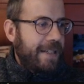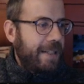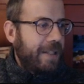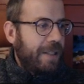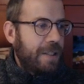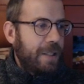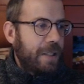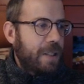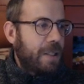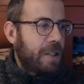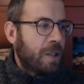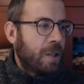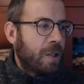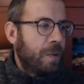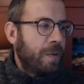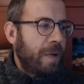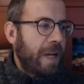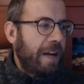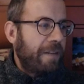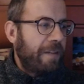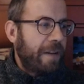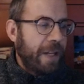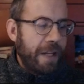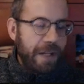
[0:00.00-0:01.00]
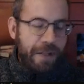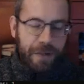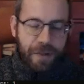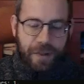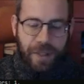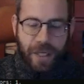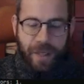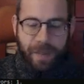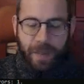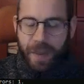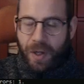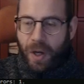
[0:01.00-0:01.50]
could we have another
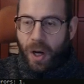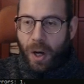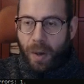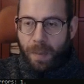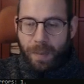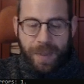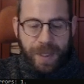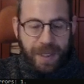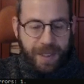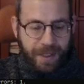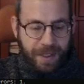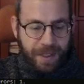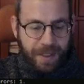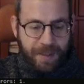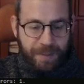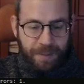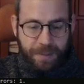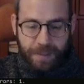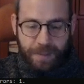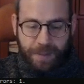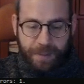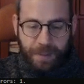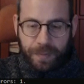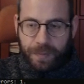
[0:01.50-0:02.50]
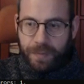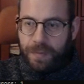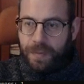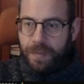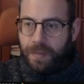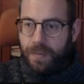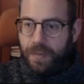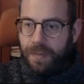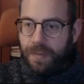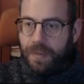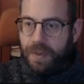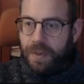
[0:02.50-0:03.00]
type of object,
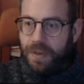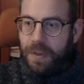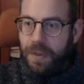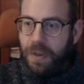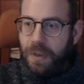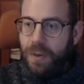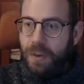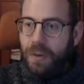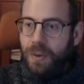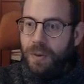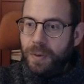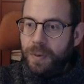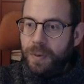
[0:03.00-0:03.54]
new